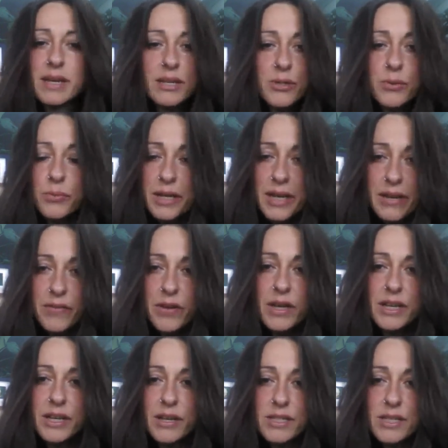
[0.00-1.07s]
Mix or whatever.
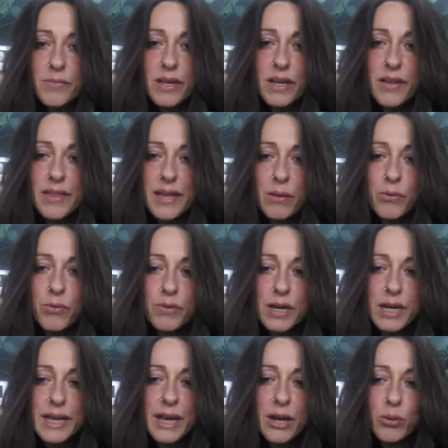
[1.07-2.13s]
You know, something like that will
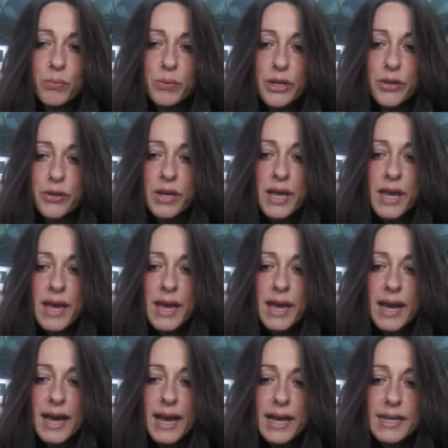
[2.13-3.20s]
really help you.
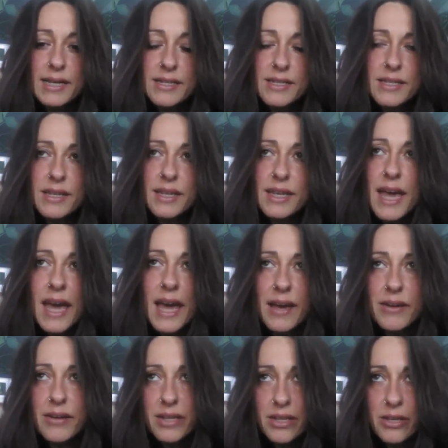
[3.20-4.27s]
And
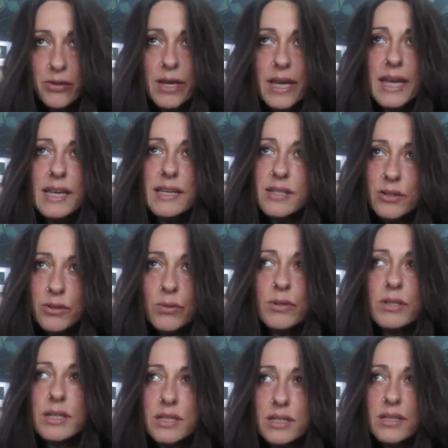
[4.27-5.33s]
yeah, you eat
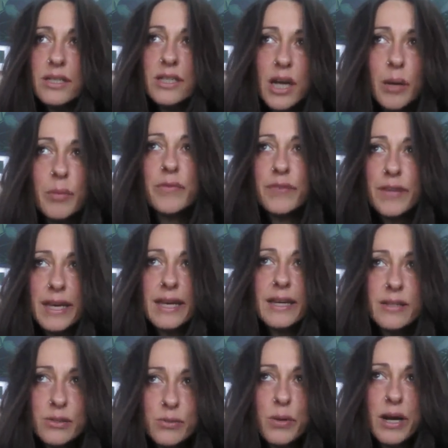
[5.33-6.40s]
according to the time of
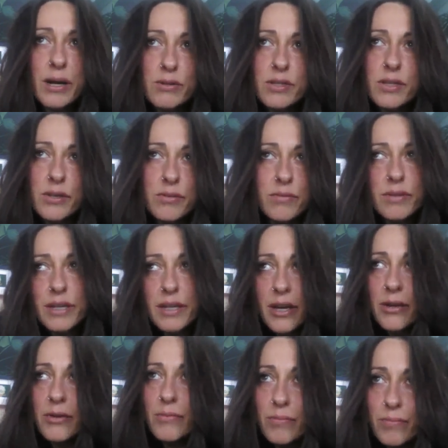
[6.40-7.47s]
year as well, so you
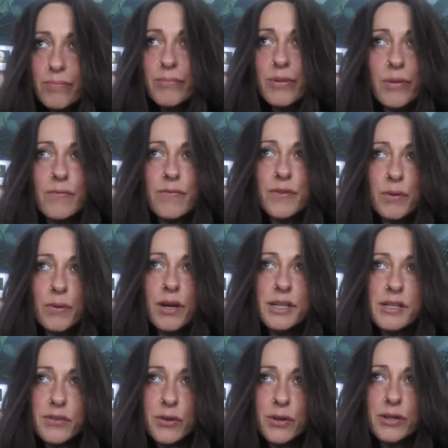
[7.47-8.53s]
know, don't feel
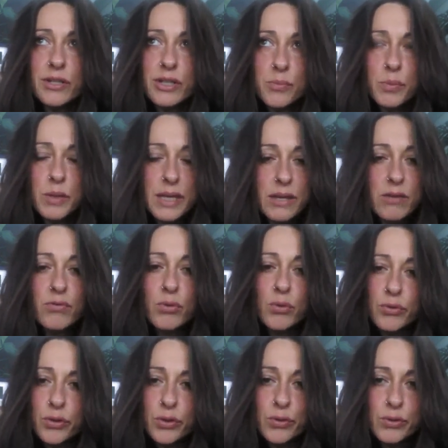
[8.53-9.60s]
like you've got to just be eating
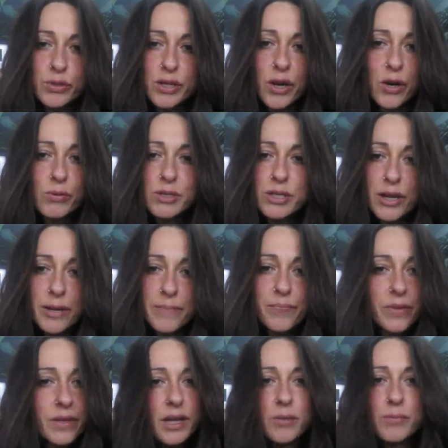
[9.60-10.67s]
raw the whole
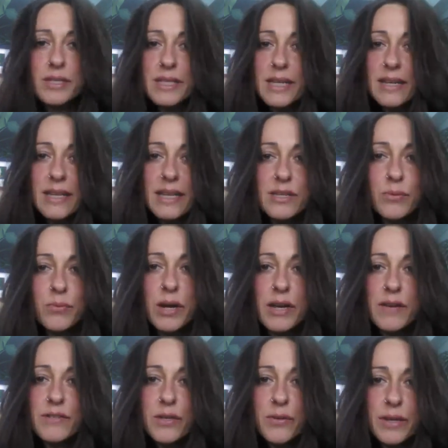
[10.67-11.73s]
time. Like we said, there's a
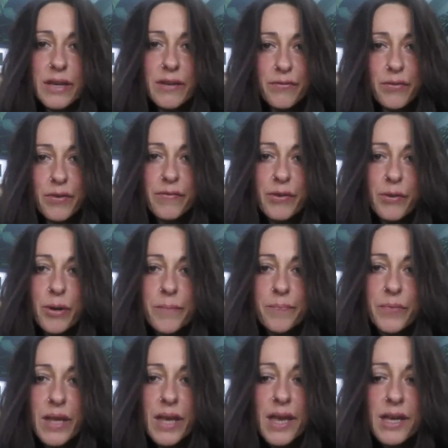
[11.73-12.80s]
way of doing it for
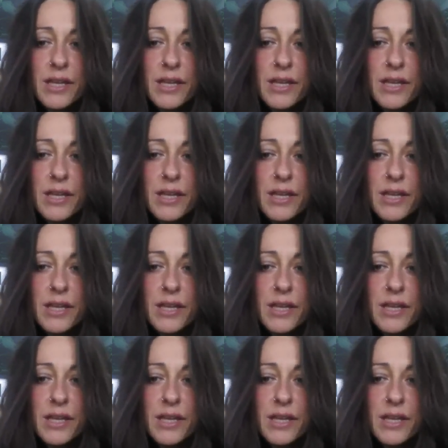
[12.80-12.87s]
everyone.